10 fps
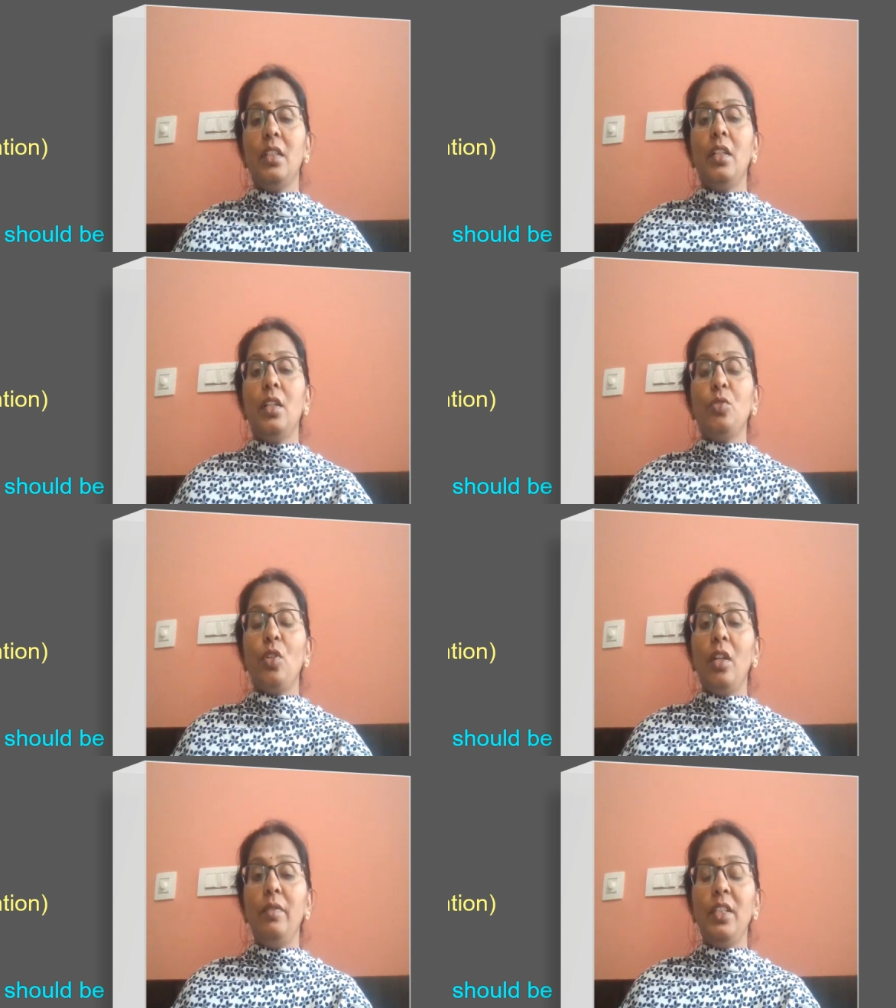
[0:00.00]
So
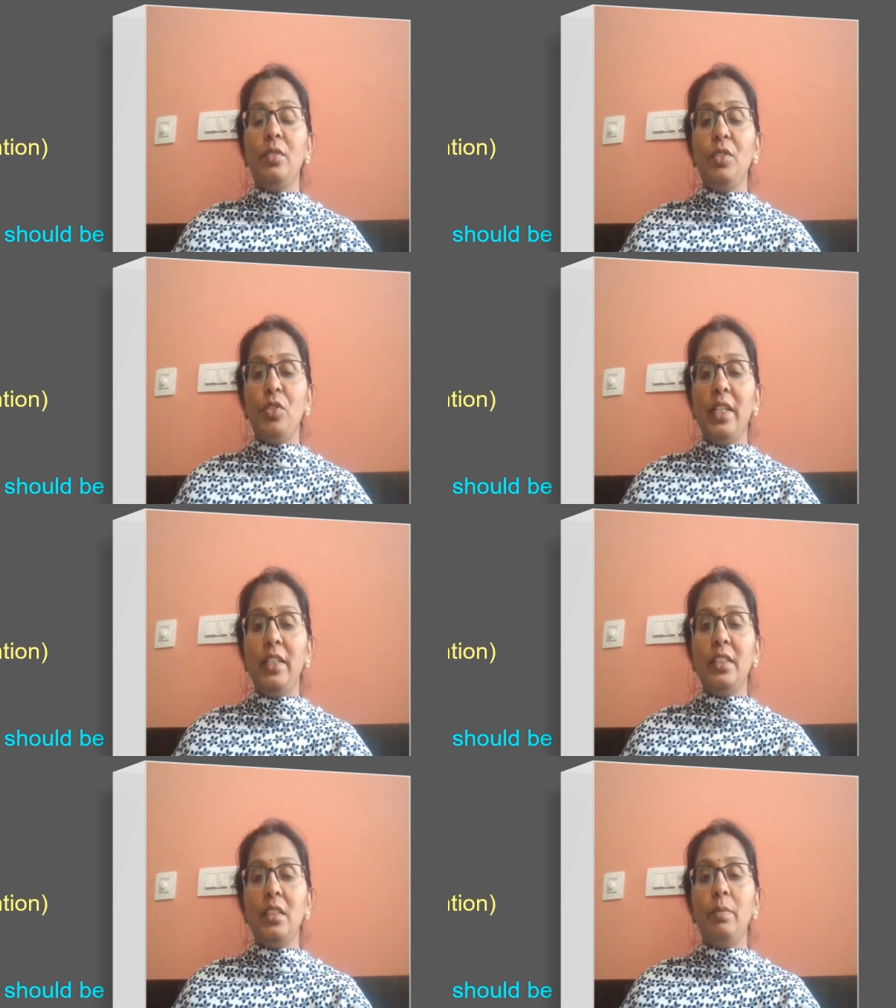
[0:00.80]
always we should
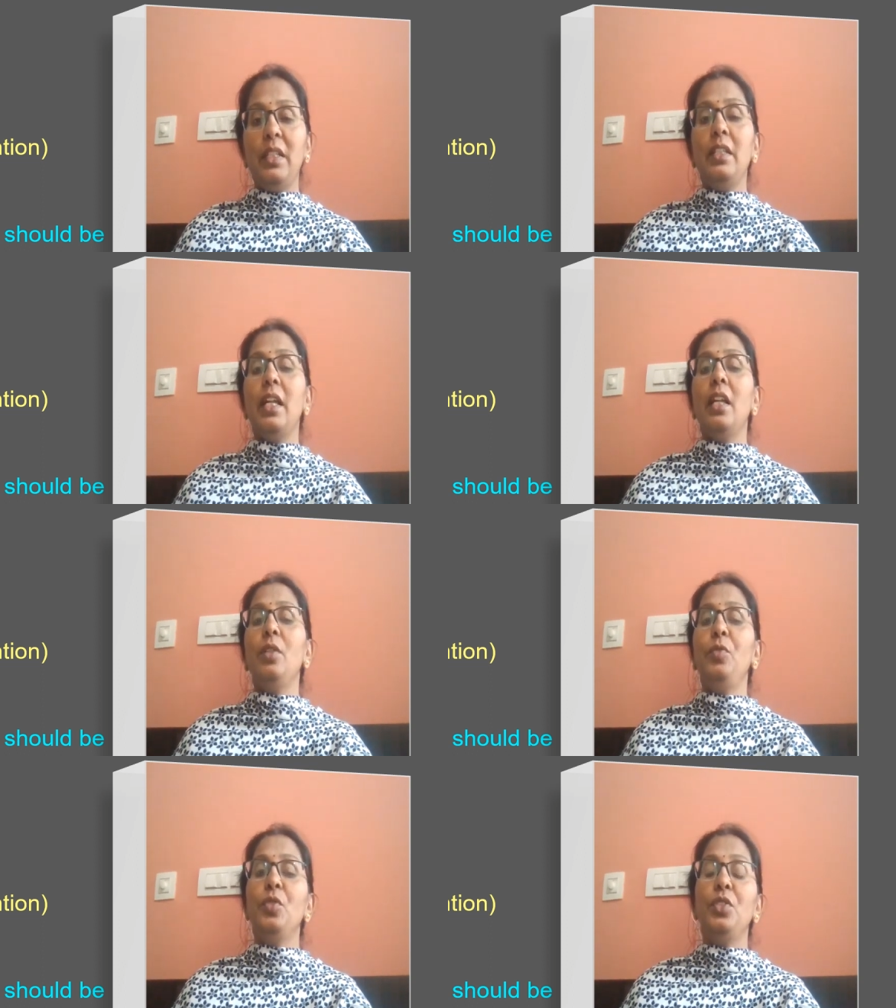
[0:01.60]
anticipate that
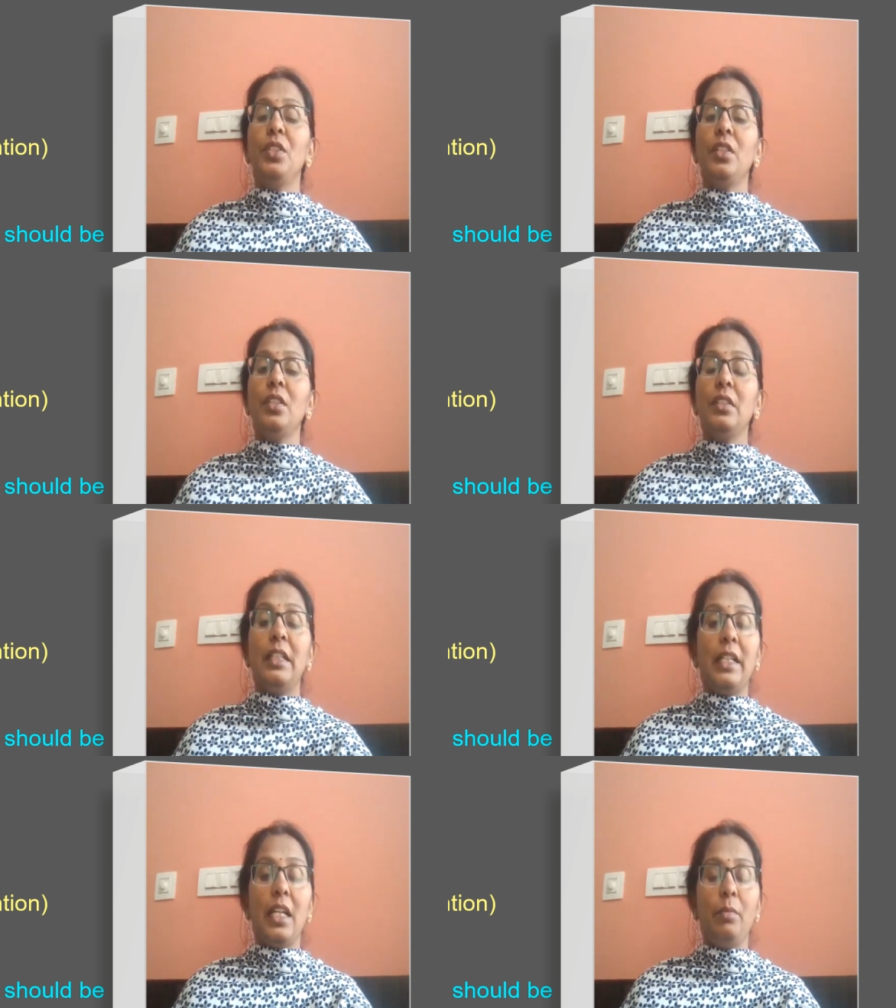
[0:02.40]
future there
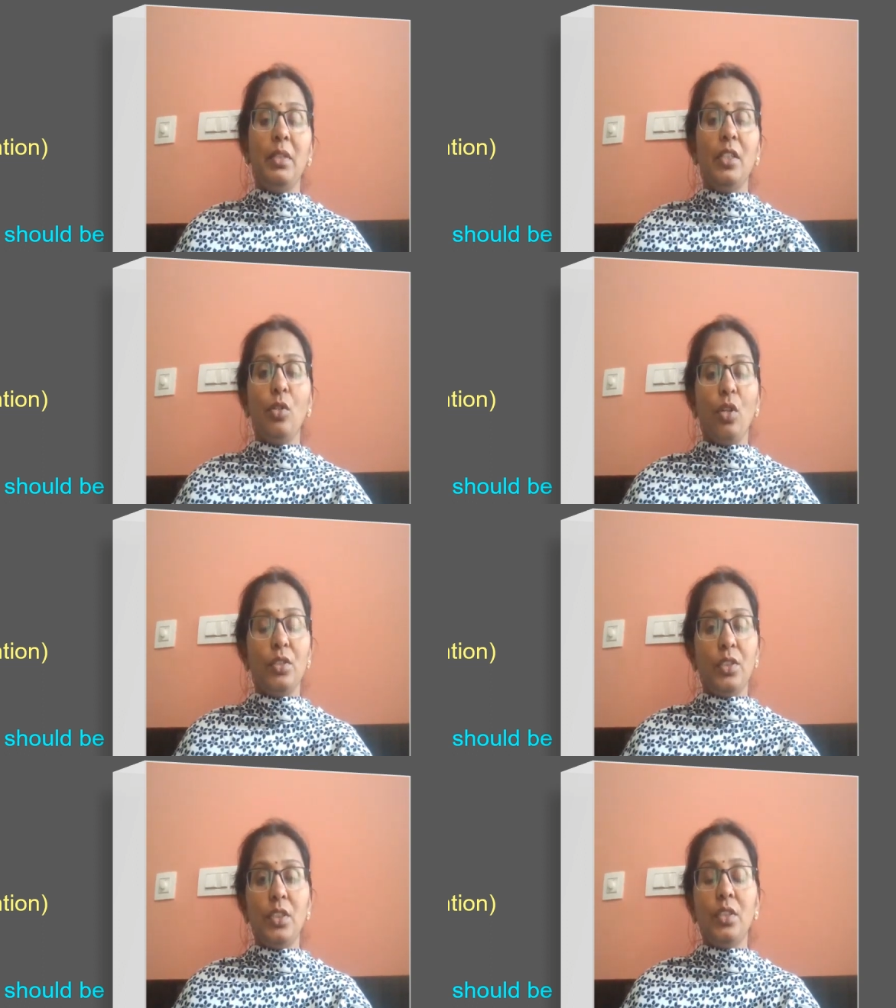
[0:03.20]
can be the
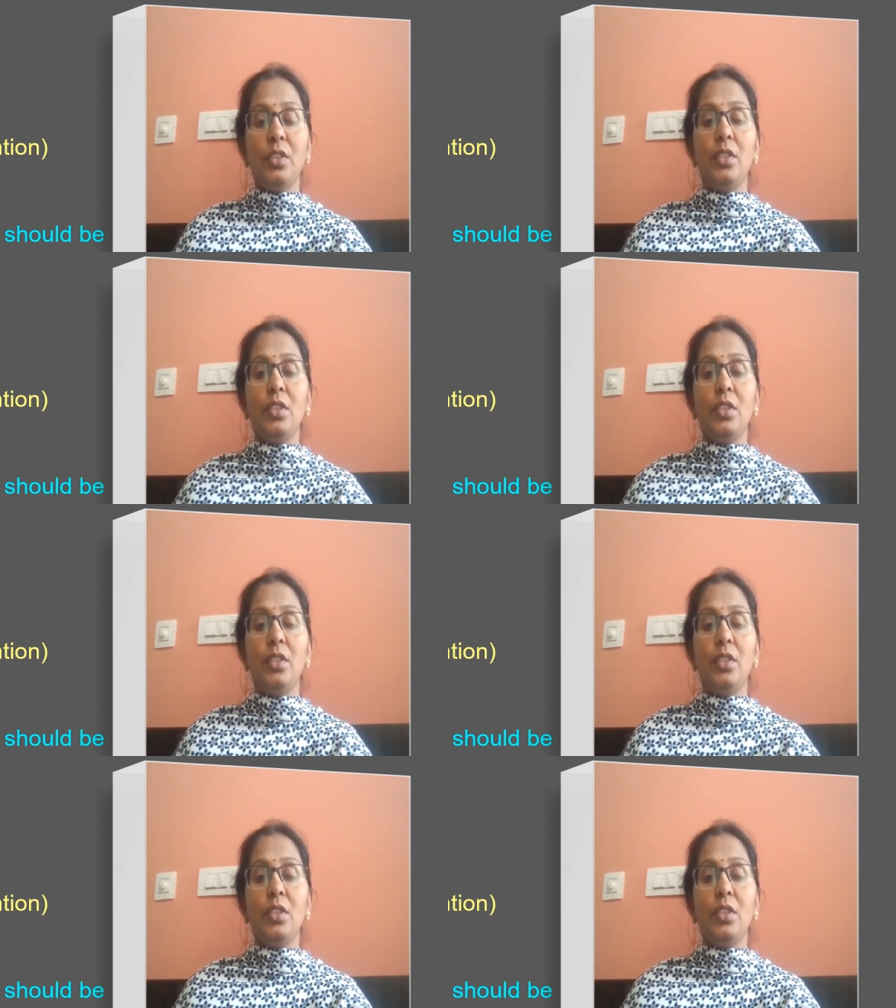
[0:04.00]
losses